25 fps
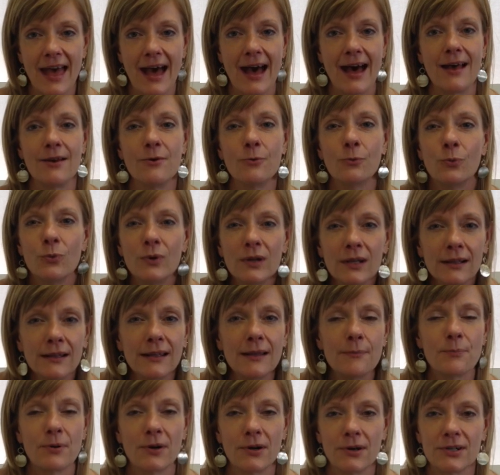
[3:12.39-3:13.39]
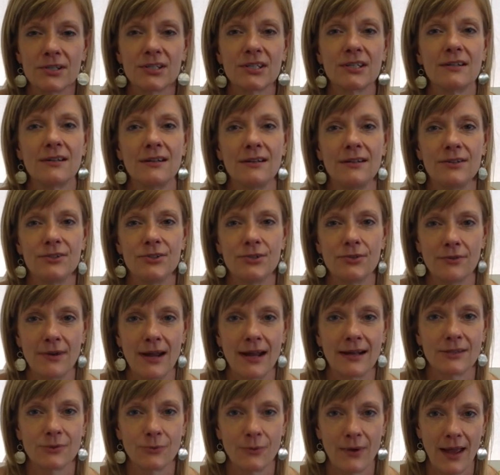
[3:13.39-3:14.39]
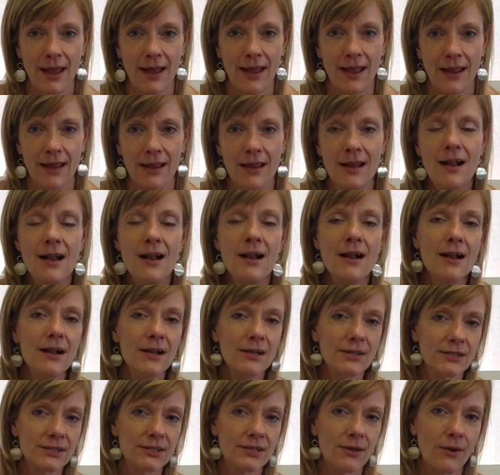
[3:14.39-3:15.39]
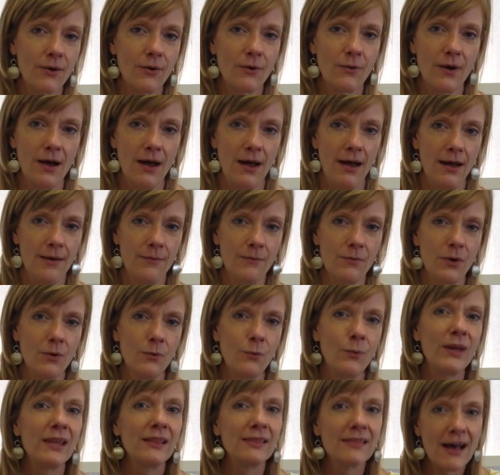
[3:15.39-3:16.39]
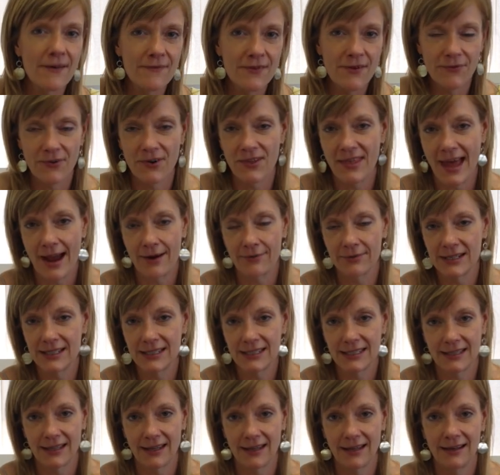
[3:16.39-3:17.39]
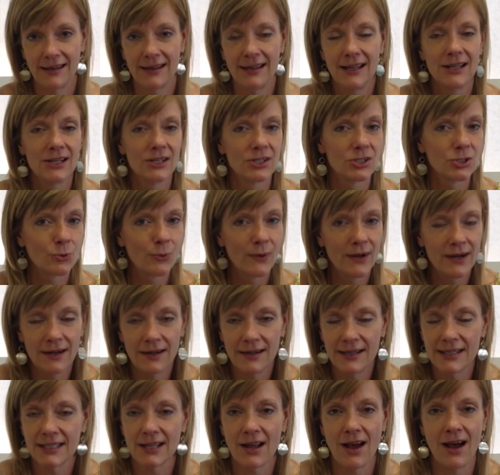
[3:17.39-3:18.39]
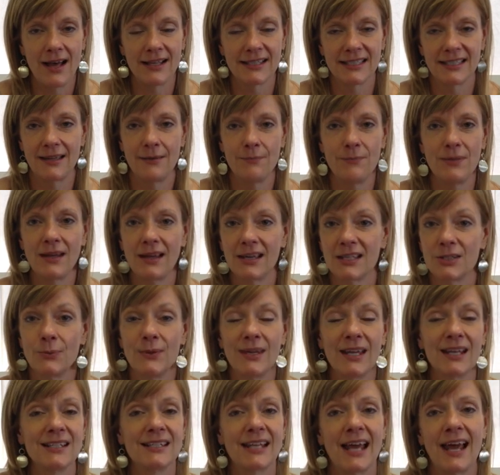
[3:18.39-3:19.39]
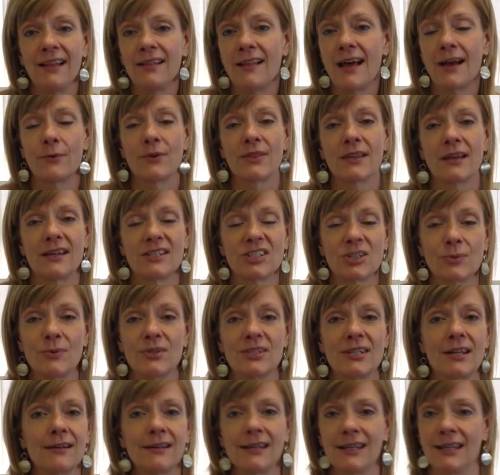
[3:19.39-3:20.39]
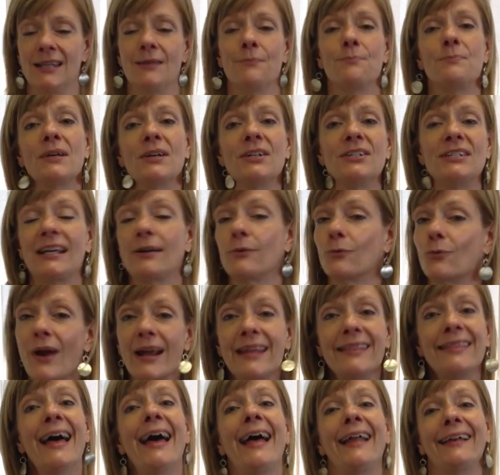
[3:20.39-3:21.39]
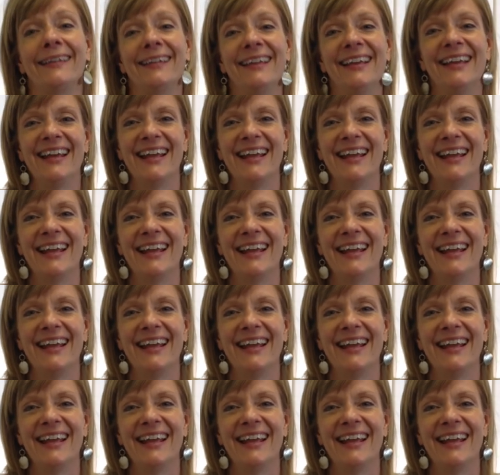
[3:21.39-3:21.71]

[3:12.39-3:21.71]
that really personal, direct way. So we love it for that reason. Twitter is awesome because we can dialogue with customers that are in the building right then.